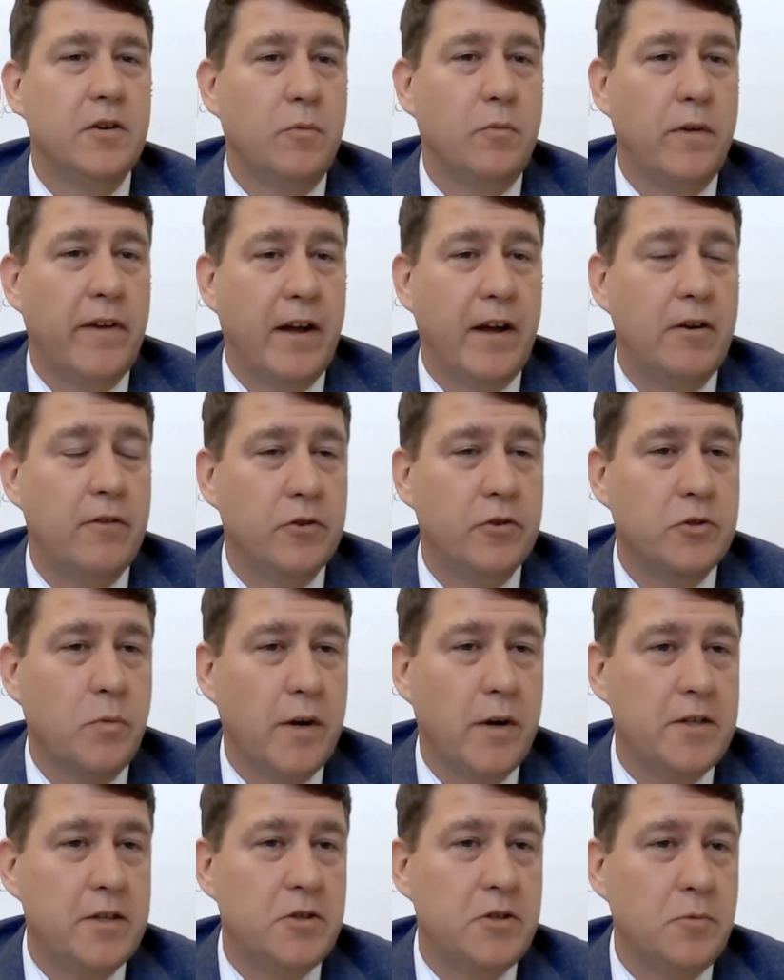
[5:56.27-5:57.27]
we've had over
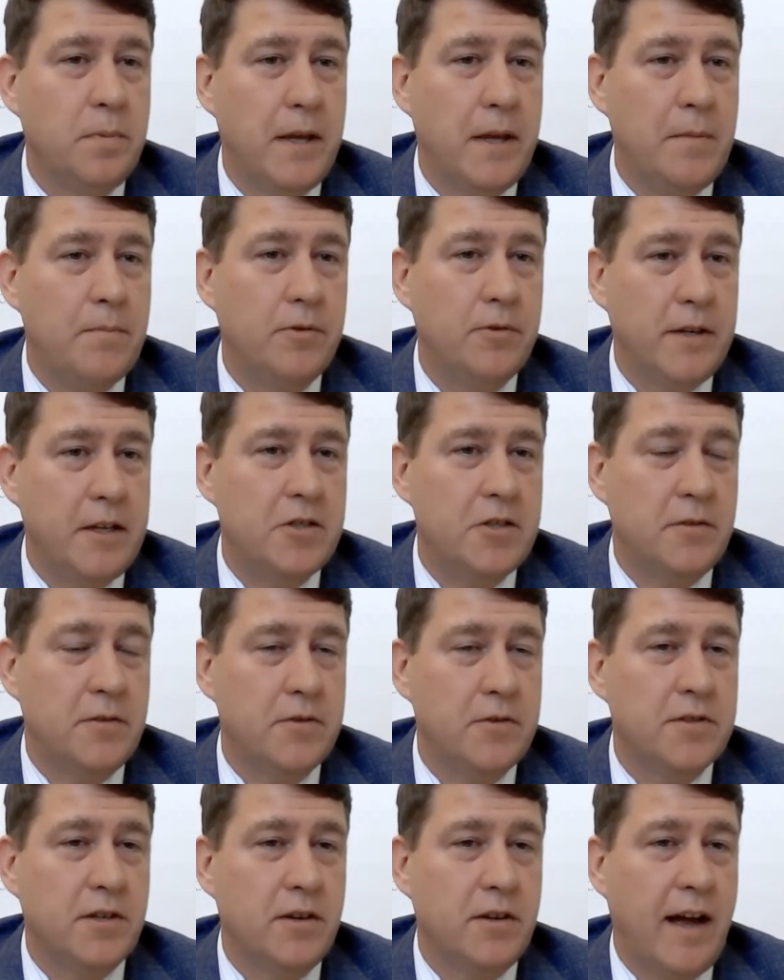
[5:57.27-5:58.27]
22 people in each of
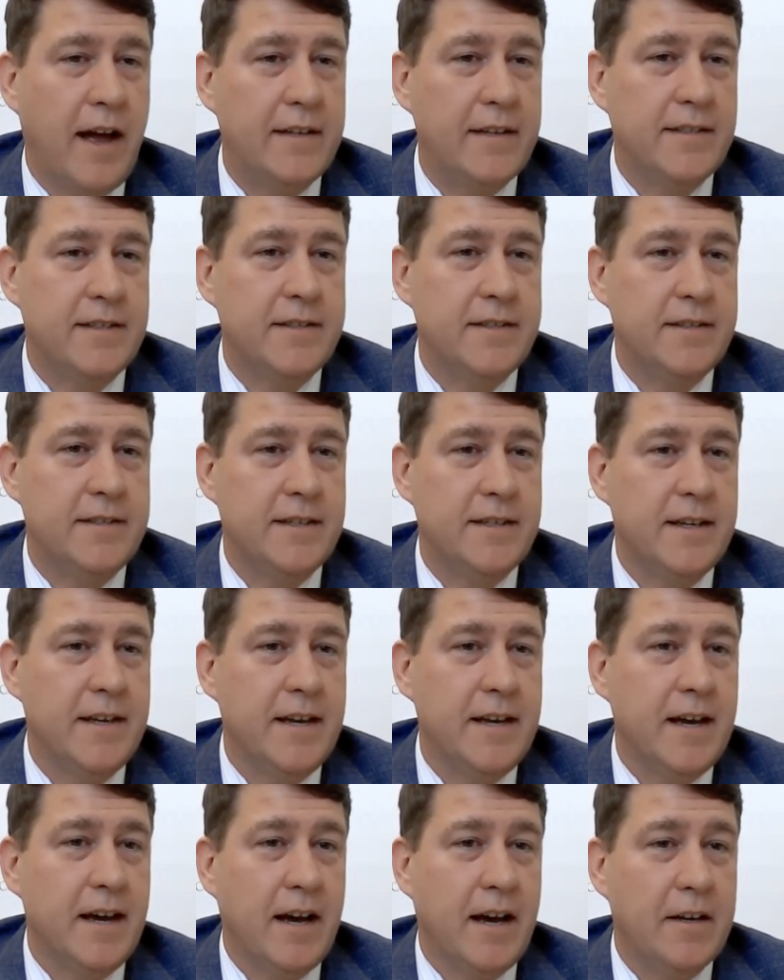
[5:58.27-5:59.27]
those classes.
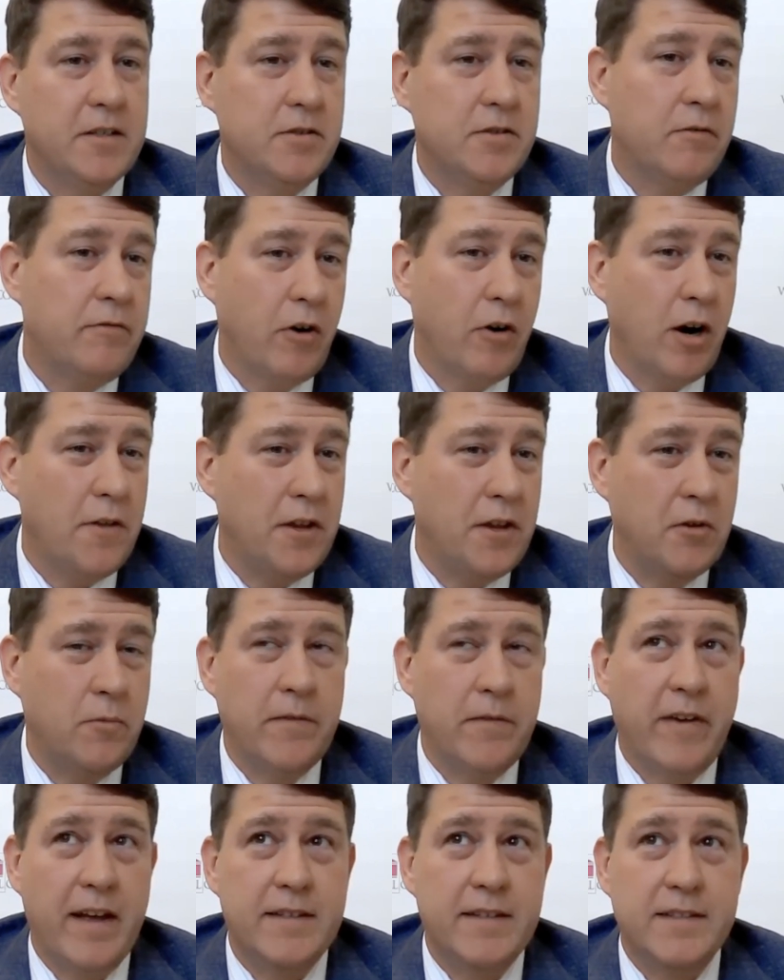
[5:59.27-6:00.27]
So far, I think
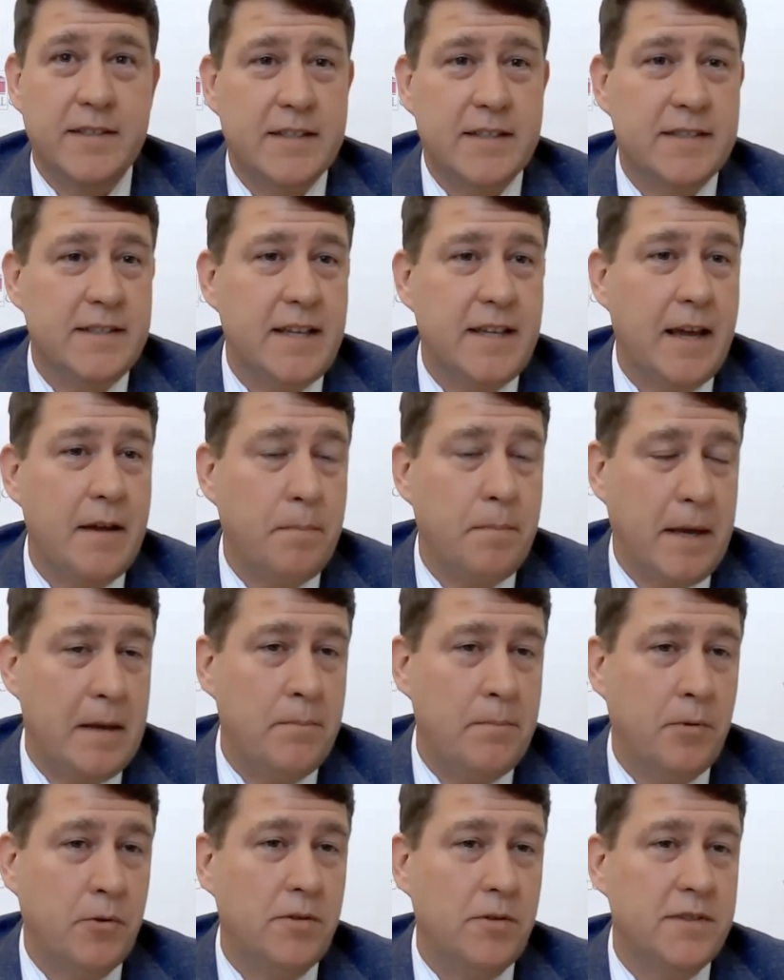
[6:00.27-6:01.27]
we've had 68
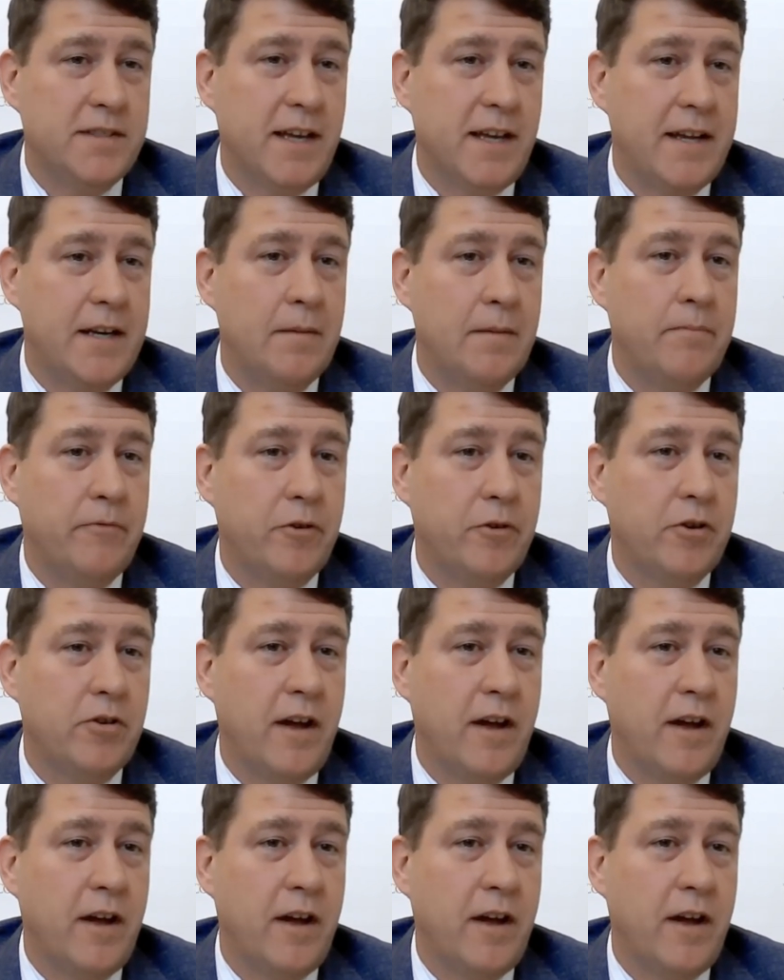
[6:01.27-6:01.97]
people sign up for